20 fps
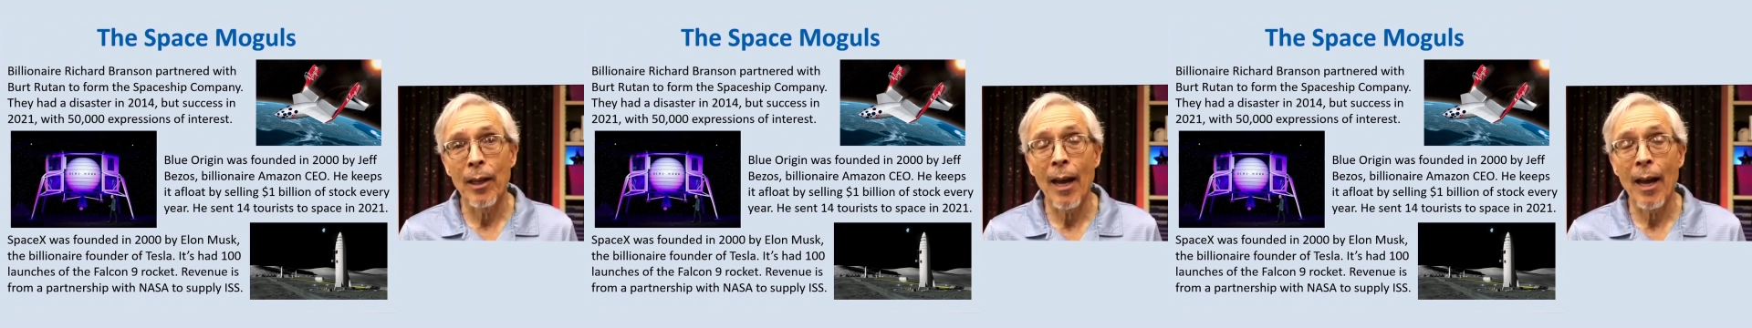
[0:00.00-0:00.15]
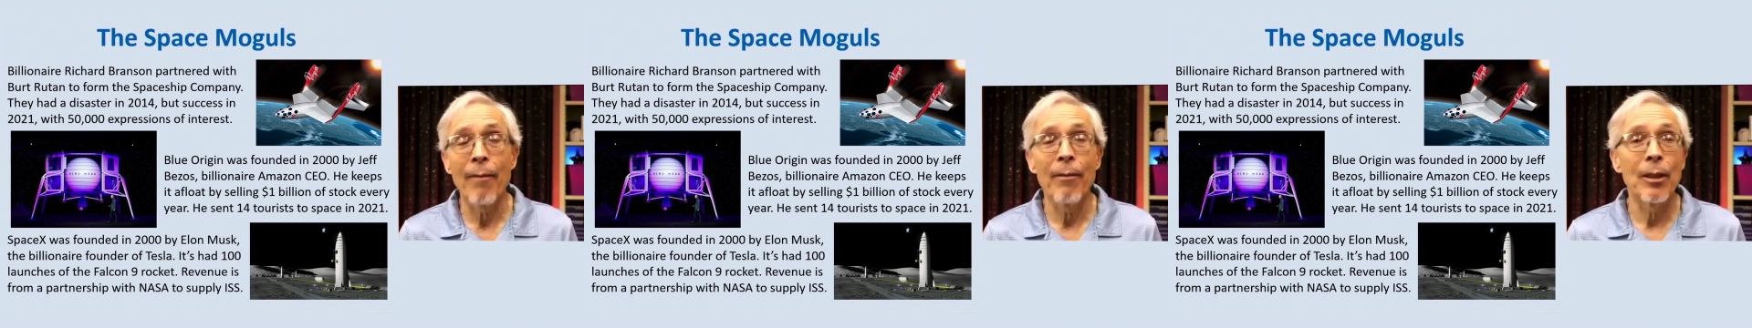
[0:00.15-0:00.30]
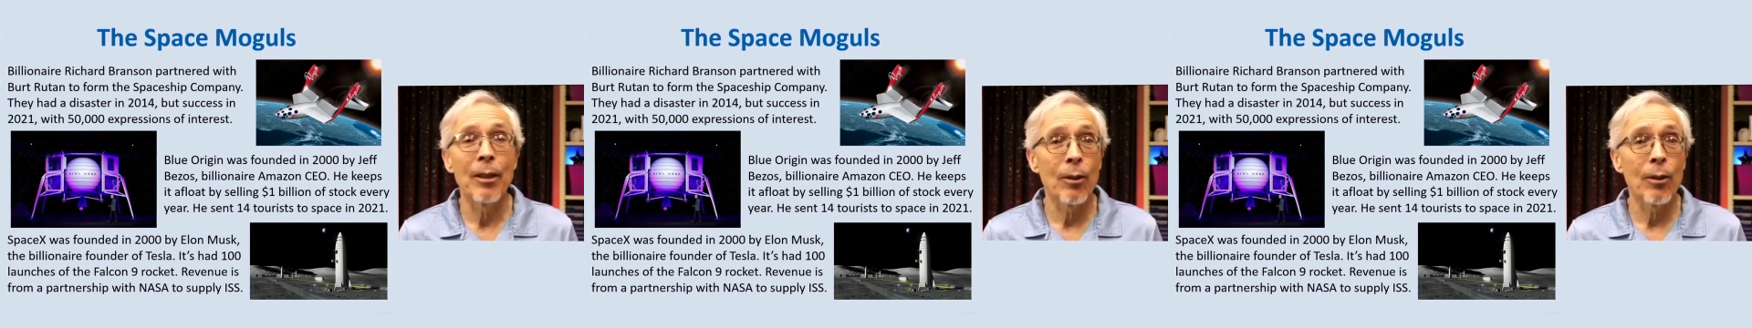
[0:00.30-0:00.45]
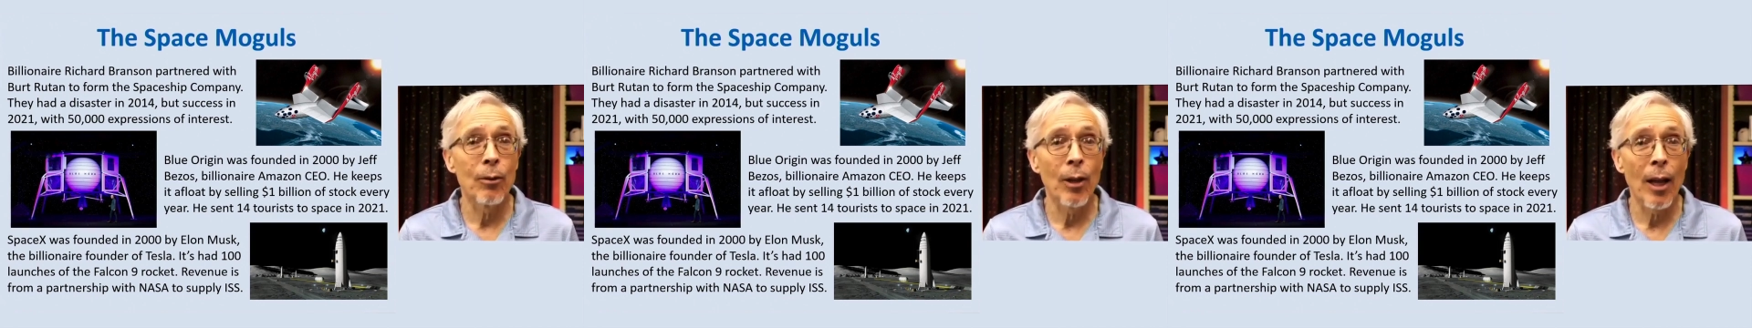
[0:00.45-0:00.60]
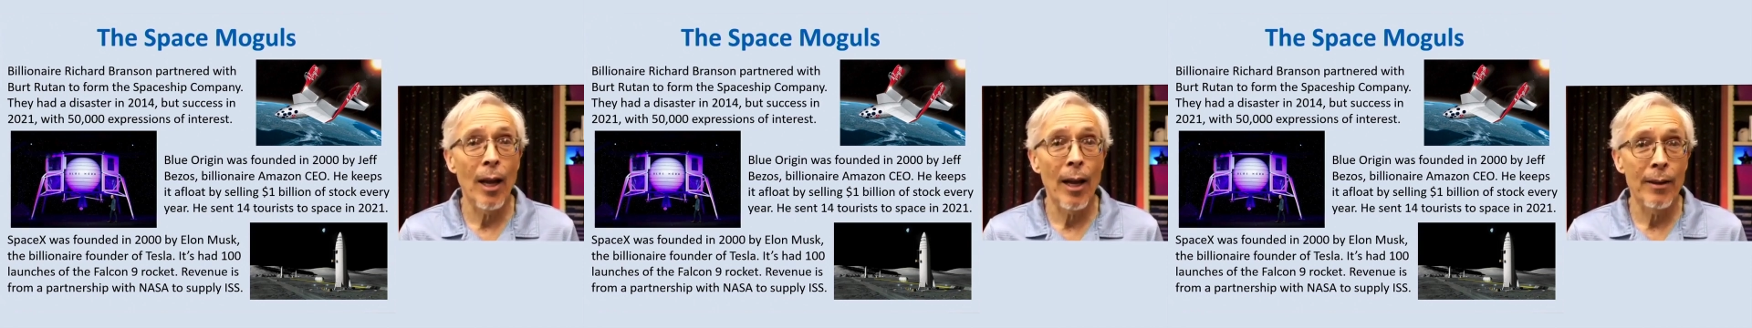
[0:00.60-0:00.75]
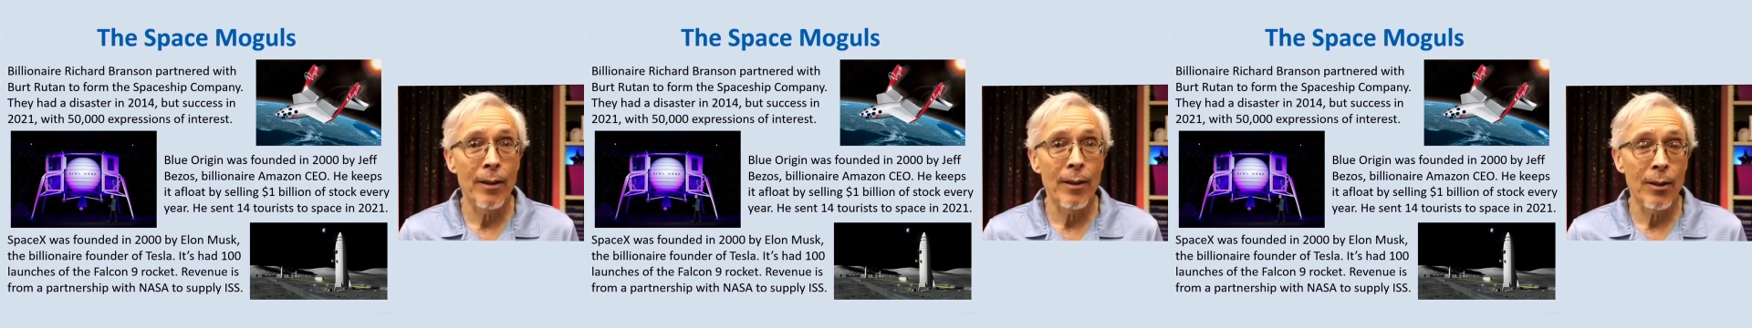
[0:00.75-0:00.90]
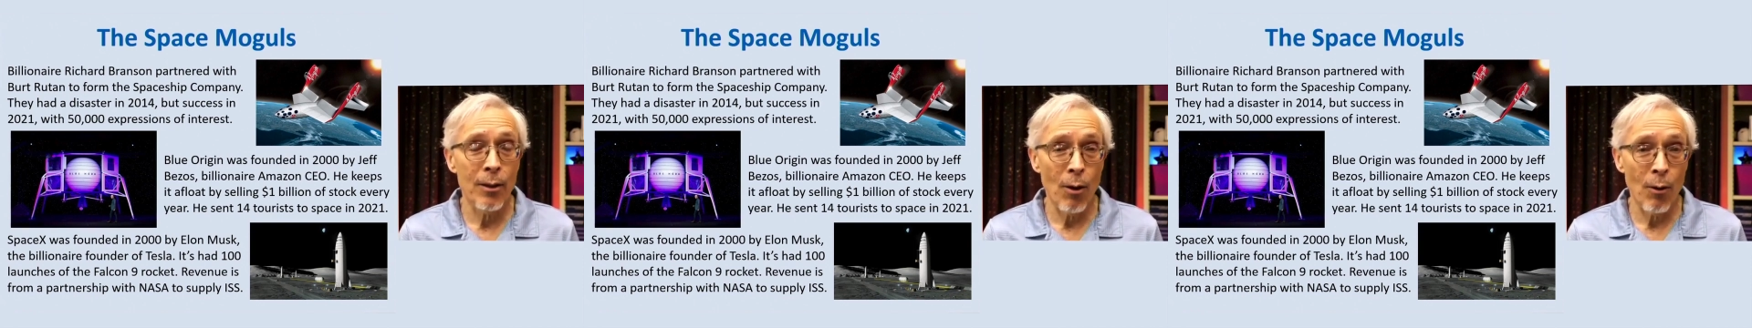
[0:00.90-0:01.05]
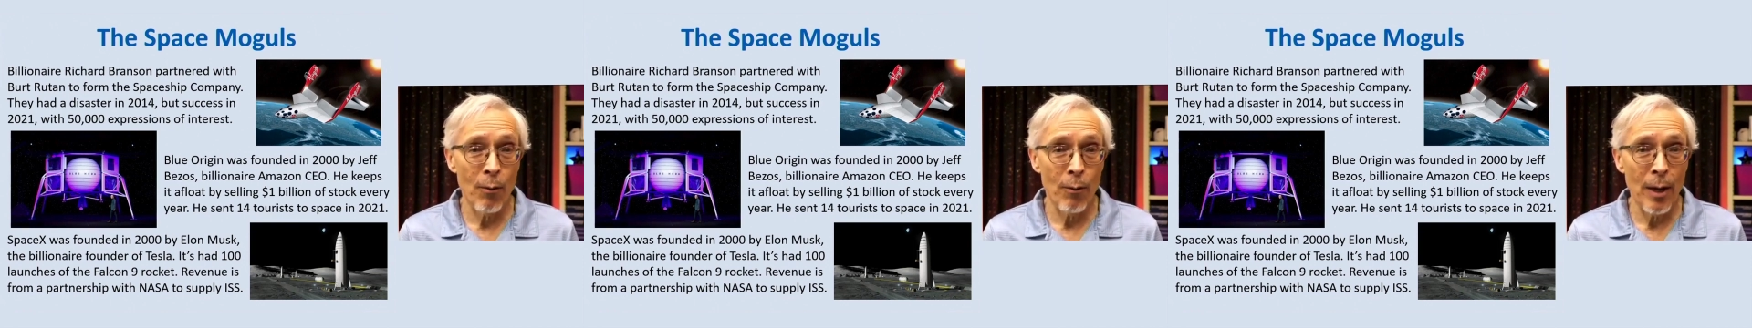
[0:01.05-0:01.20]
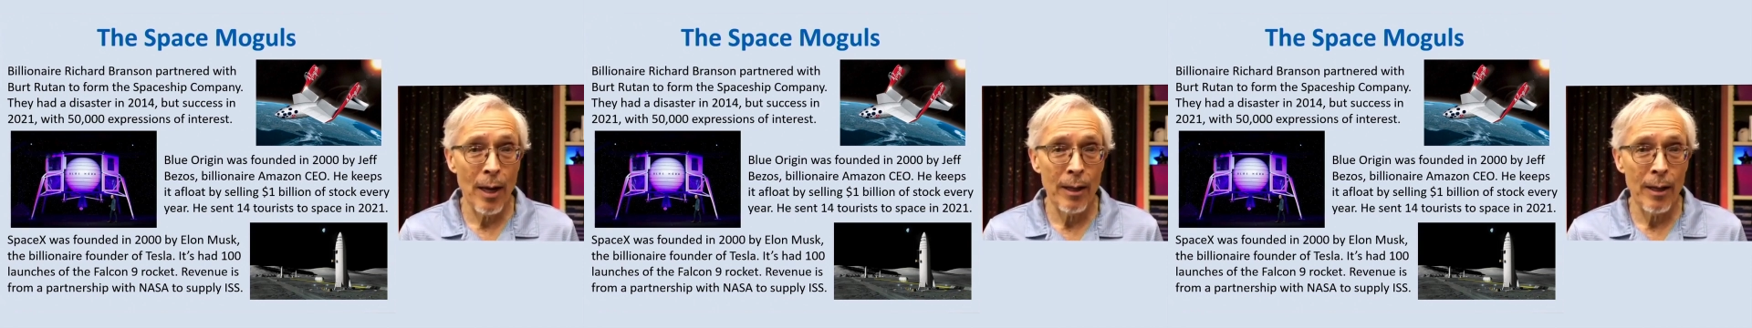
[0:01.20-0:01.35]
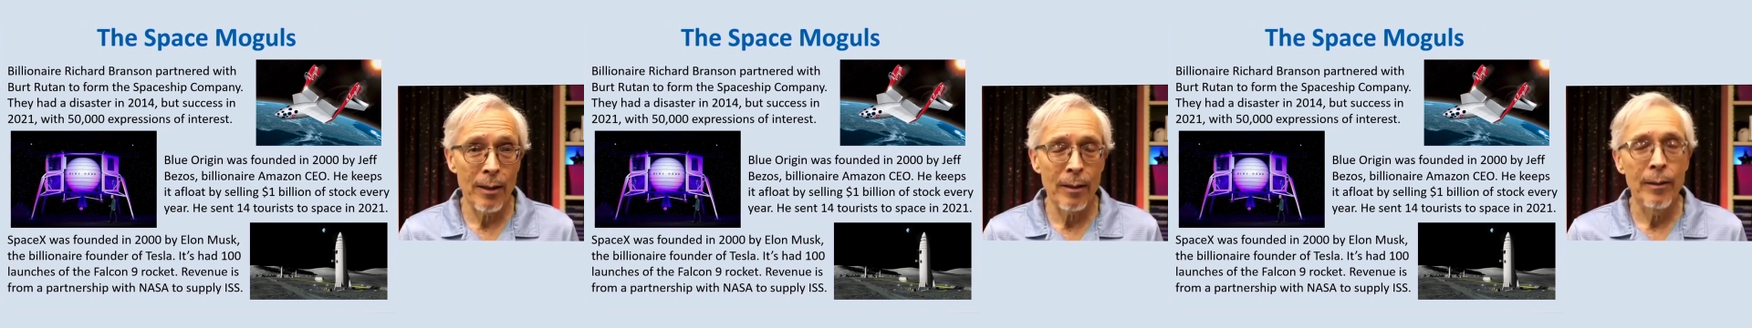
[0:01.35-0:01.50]
having to rely on the
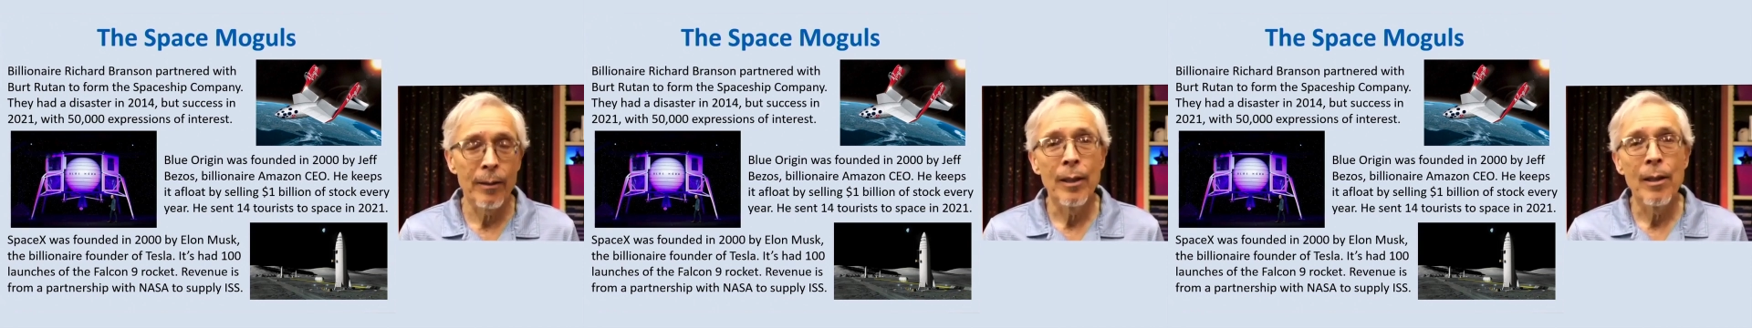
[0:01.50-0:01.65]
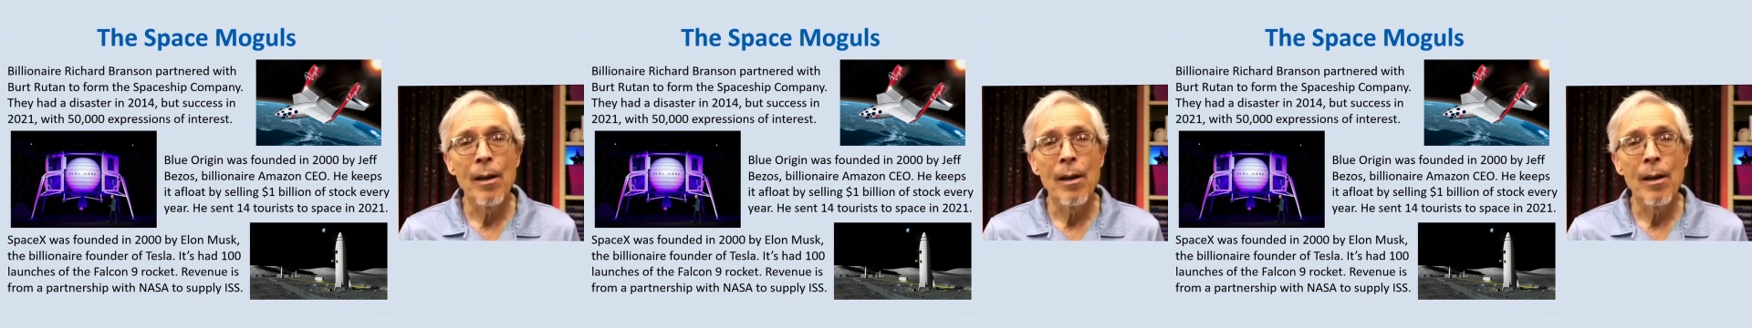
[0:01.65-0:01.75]
Soviets.